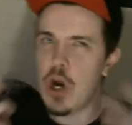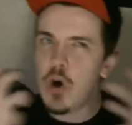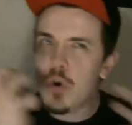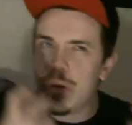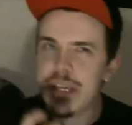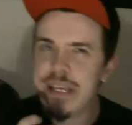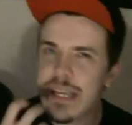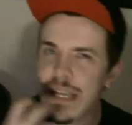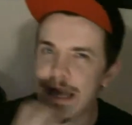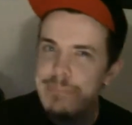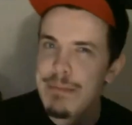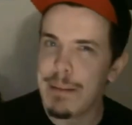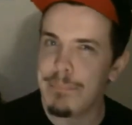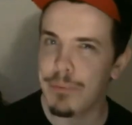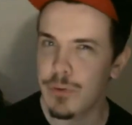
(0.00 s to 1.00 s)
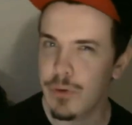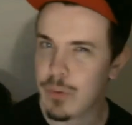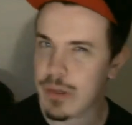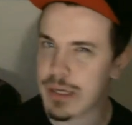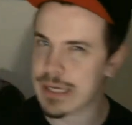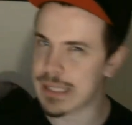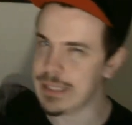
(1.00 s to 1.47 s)
owning it in my
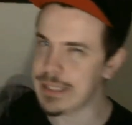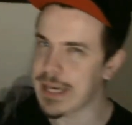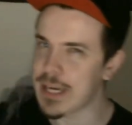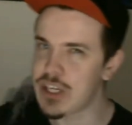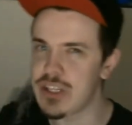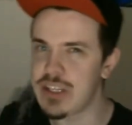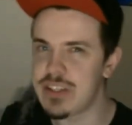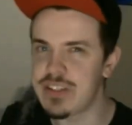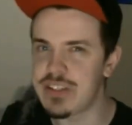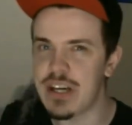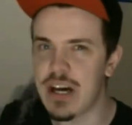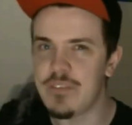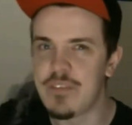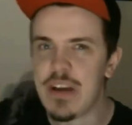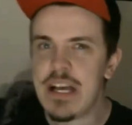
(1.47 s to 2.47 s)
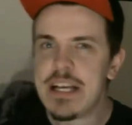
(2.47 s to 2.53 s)
Blu-ray collection and stuff.